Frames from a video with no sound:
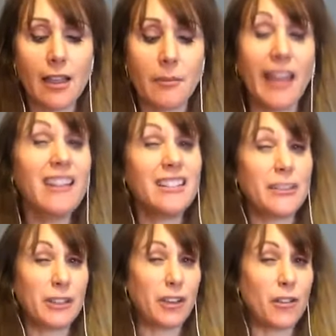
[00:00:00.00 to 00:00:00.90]
I don't even
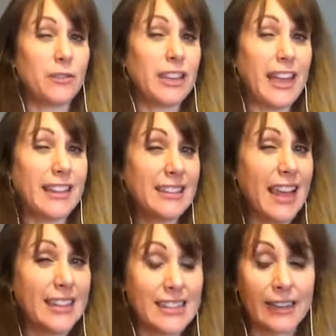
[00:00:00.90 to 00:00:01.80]
know if he had that
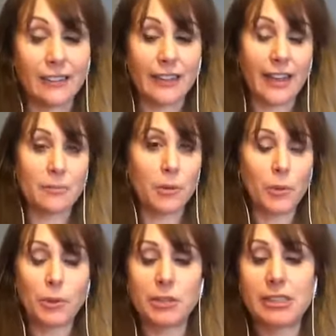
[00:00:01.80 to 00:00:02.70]
title yet, but we
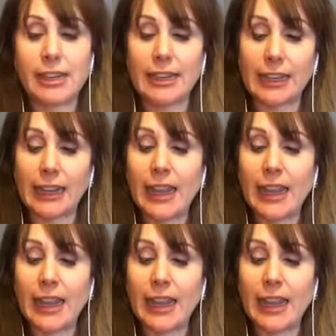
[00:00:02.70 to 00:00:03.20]
were dating.